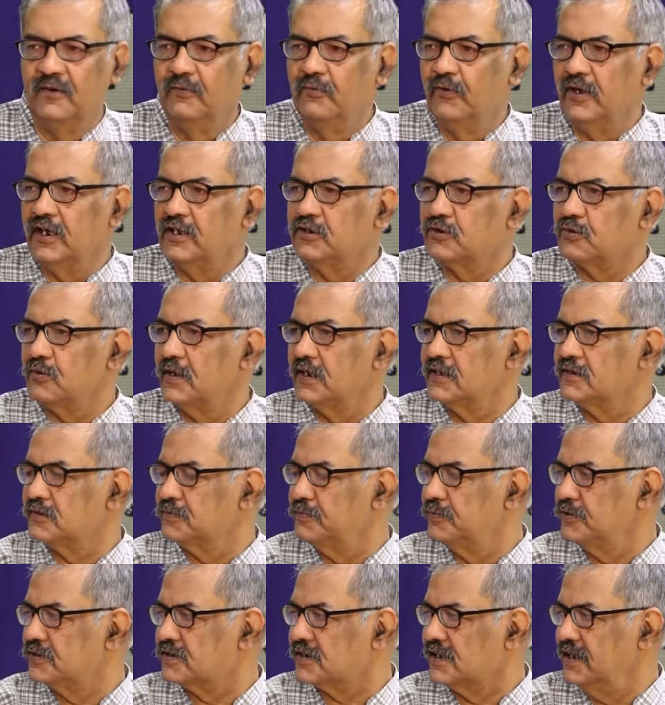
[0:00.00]
which was
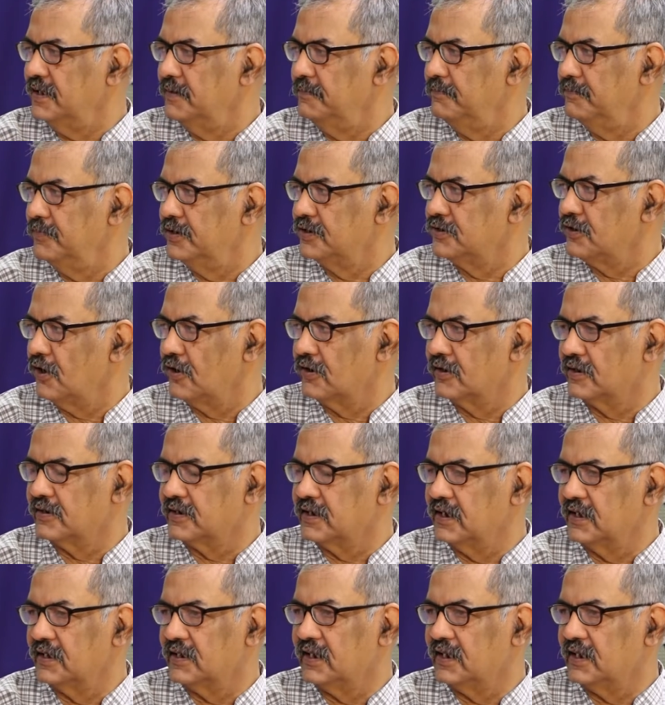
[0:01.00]
Muslim majority.